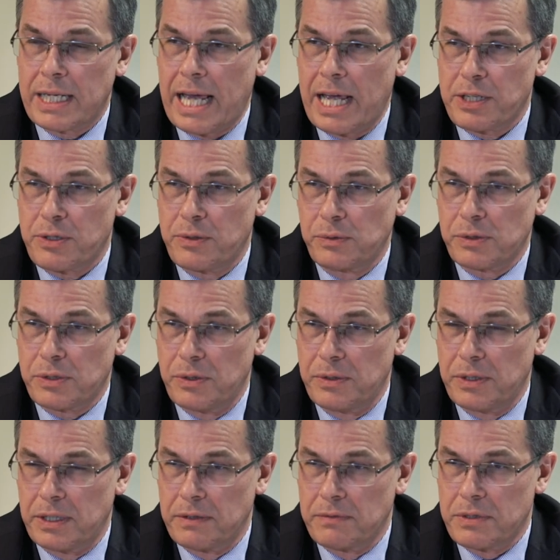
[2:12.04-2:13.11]
cash and
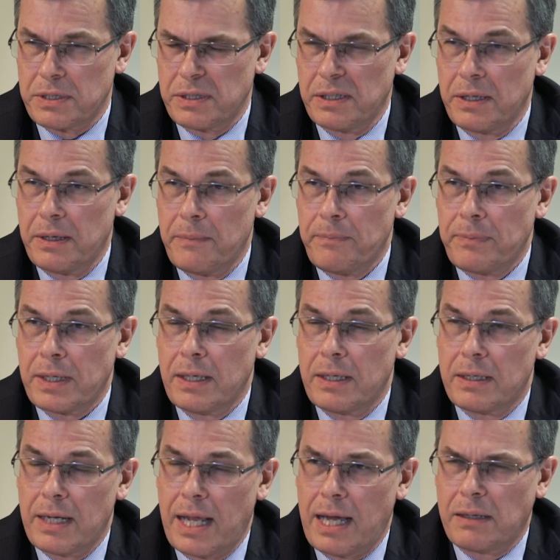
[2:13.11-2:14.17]
alternatives.
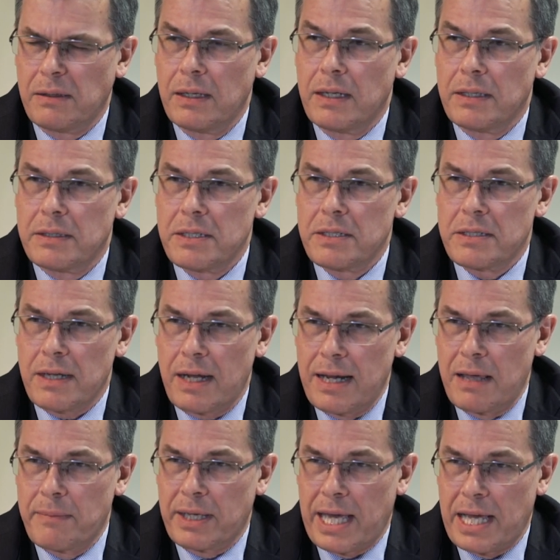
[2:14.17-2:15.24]
Now, this
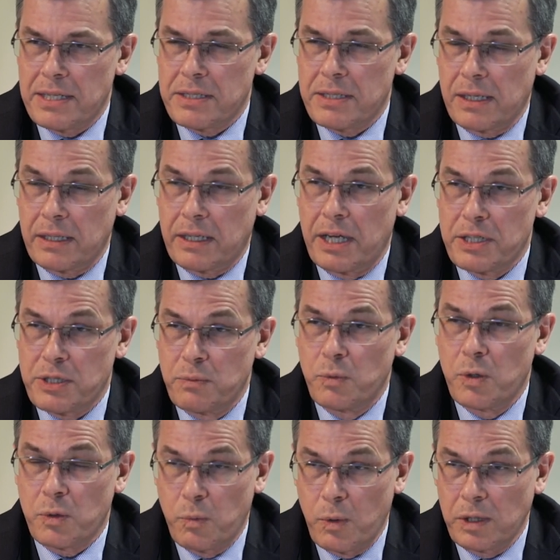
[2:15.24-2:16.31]
dynamic asset allocation
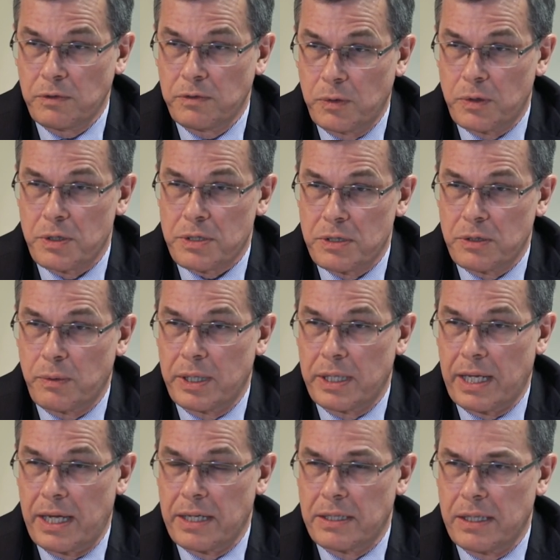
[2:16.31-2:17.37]
worked well for us in
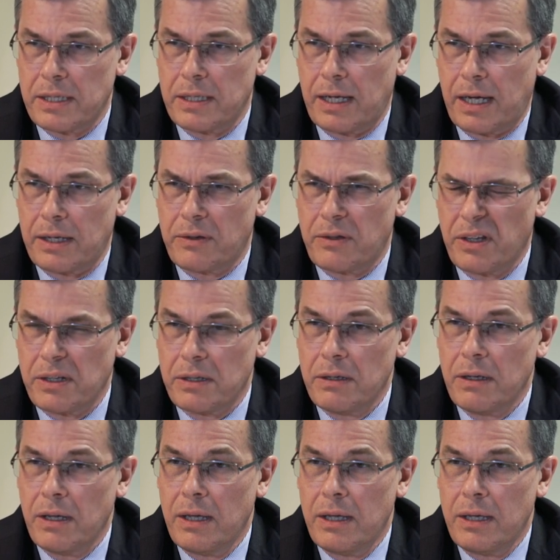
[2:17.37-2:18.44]
2018-19.
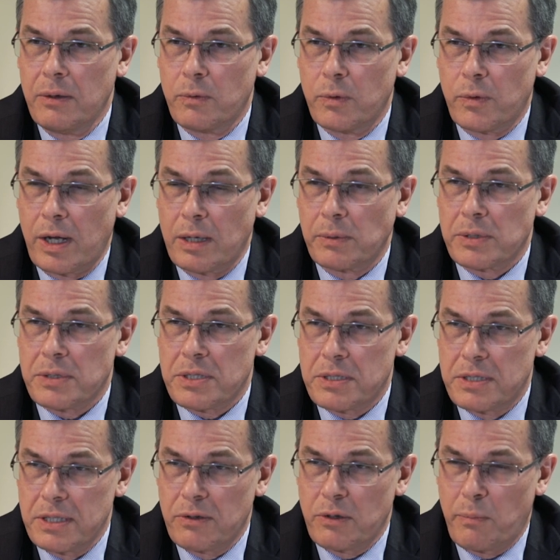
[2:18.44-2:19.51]
We were able to
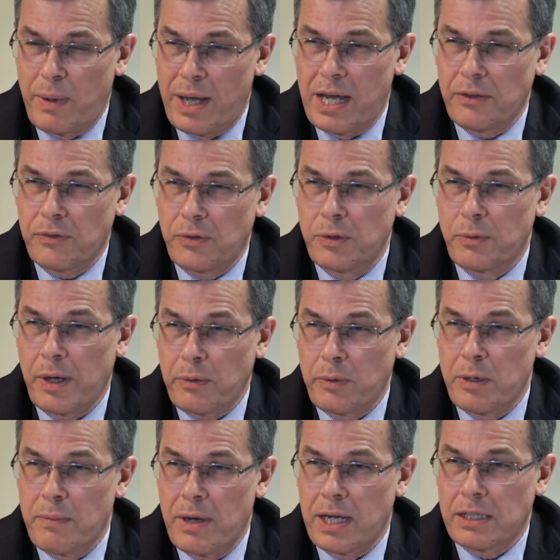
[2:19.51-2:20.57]
steer a path through
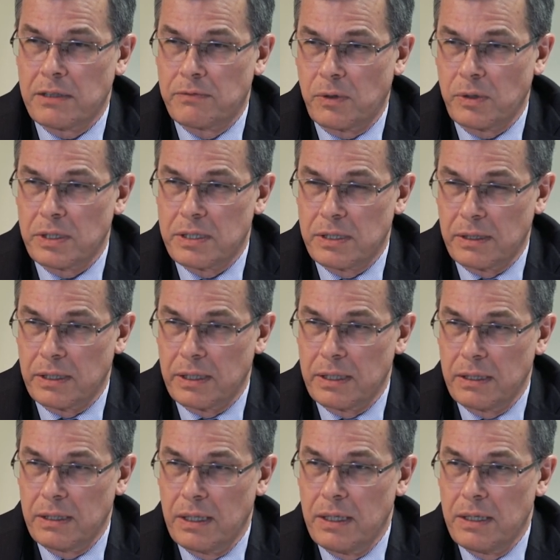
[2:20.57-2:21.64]
equity market
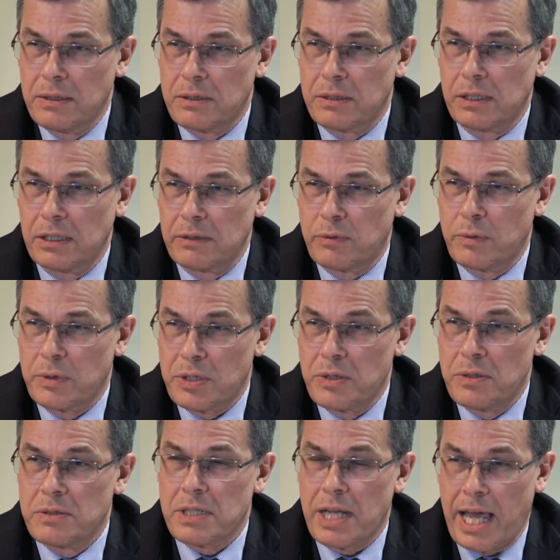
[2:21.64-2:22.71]
volatility to deliver
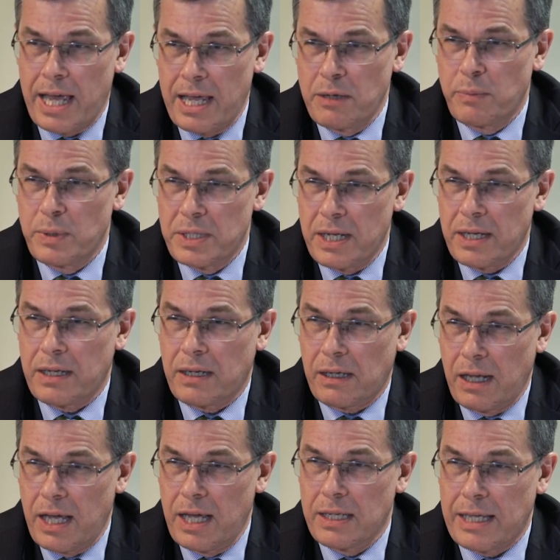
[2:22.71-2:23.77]
returns and protect
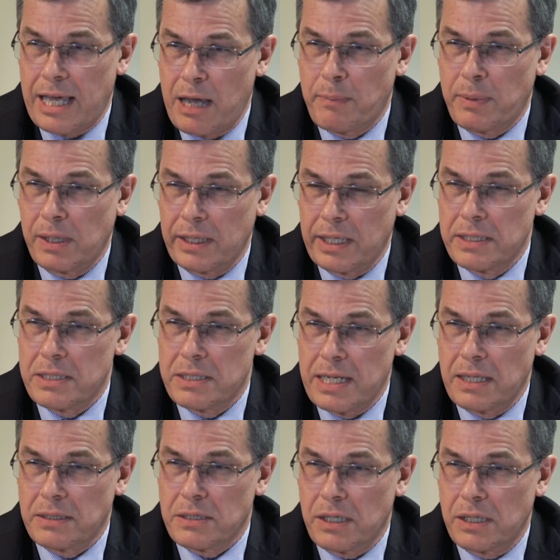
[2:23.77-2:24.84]
client capital against
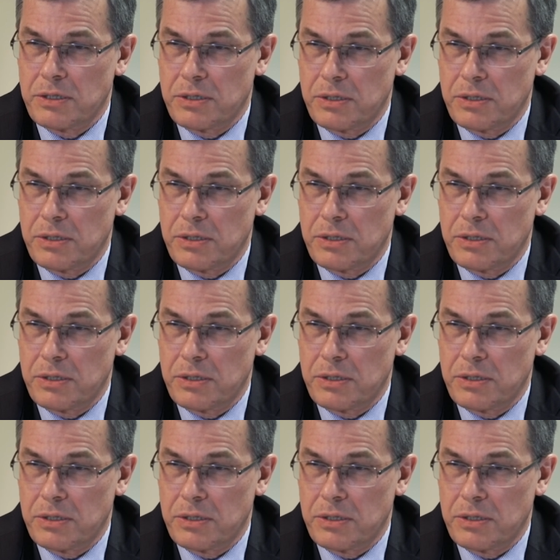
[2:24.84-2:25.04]
downside